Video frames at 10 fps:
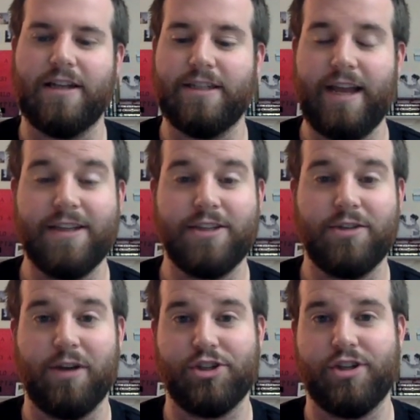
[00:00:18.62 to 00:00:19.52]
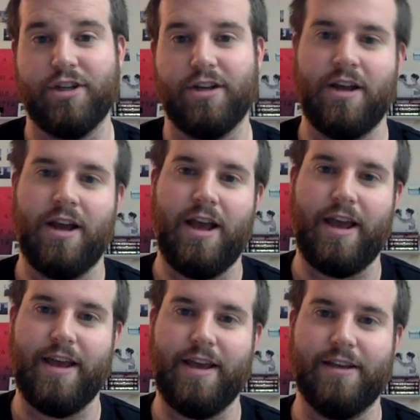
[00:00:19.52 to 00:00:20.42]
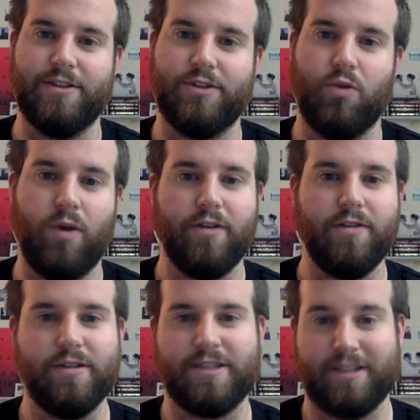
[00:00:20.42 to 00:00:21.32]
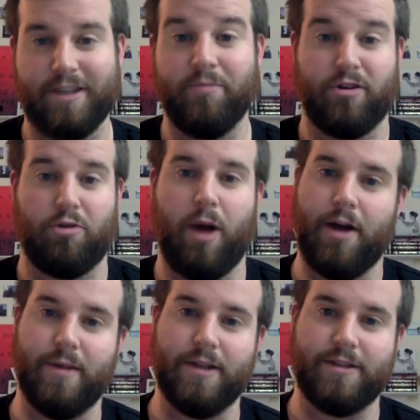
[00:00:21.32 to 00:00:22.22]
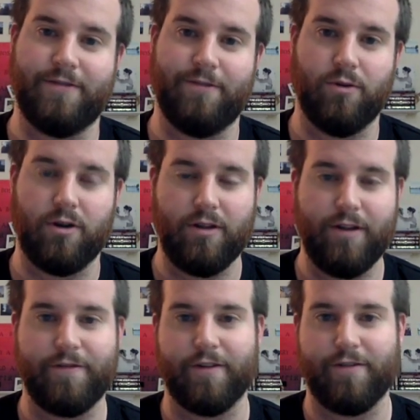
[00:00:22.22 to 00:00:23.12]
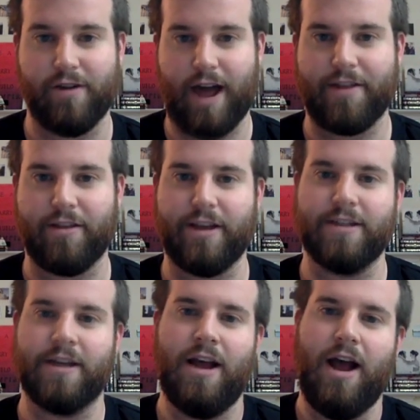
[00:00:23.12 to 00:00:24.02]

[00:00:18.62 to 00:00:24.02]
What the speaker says: Today's question is, what are the sleep requirements for a lifter, for an athlete?